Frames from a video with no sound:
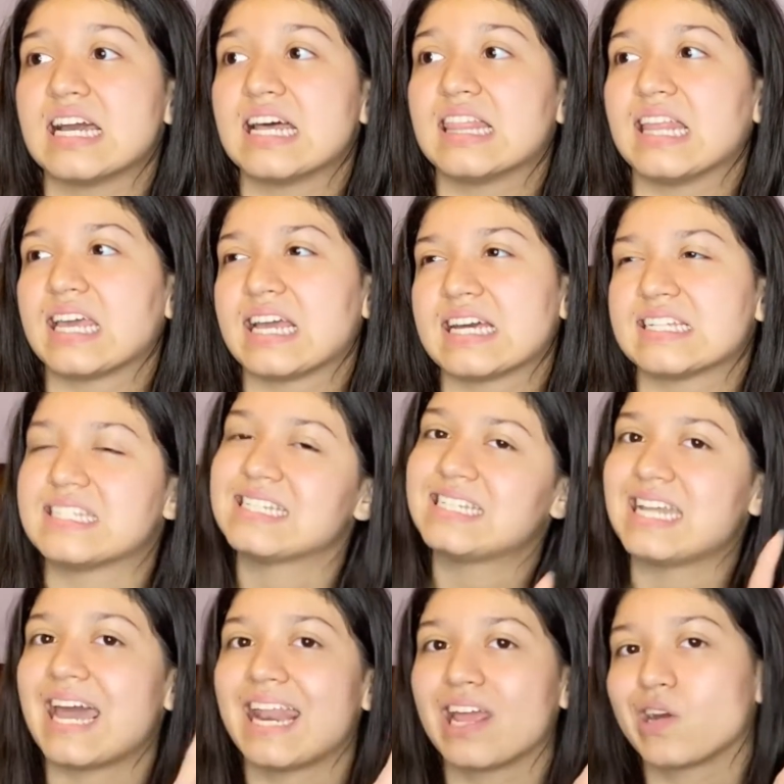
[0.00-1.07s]
like
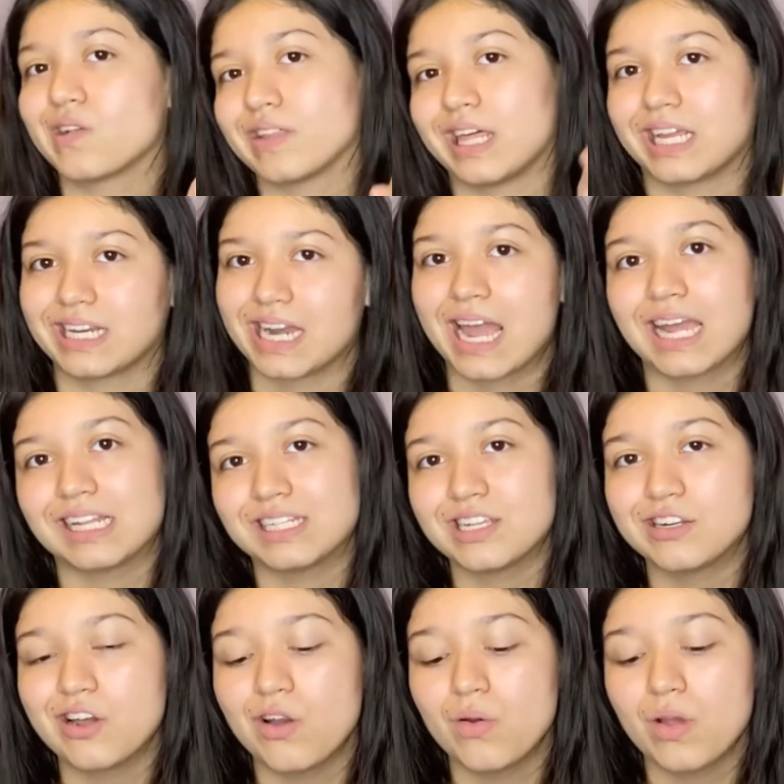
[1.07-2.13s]
aesthetic or like nice, you
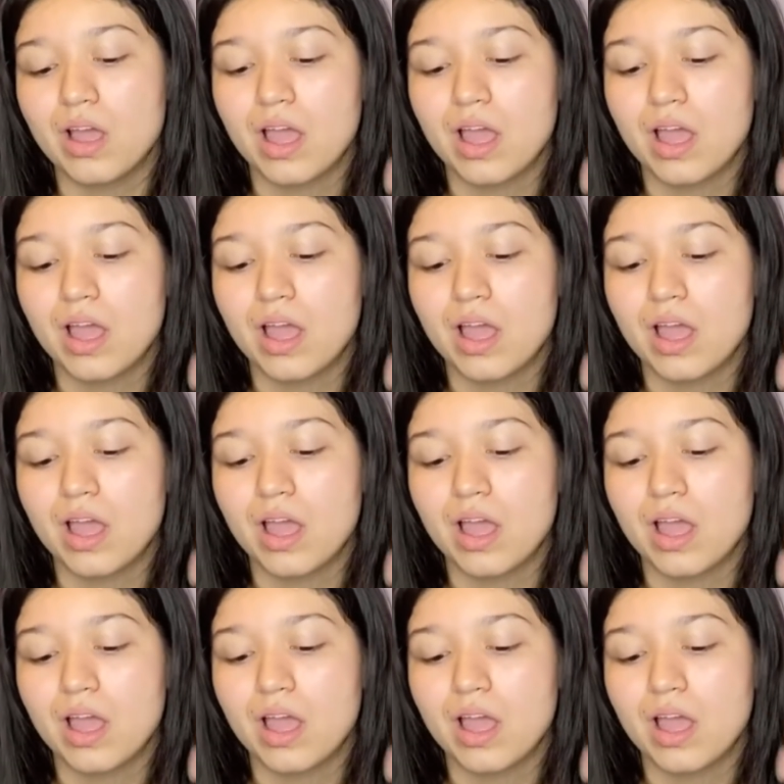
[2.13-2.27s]
know.